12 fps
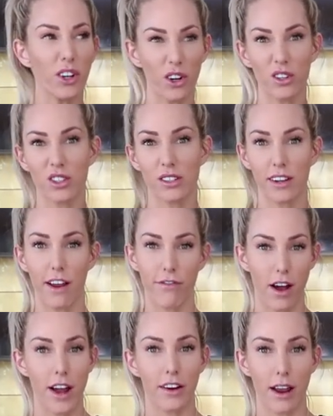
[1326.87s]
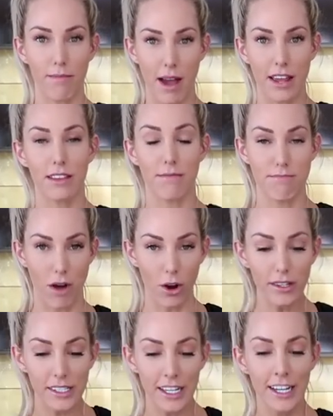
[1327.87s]
go-tos that I find I make the
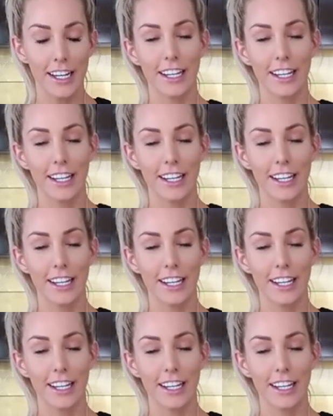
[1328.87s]
most.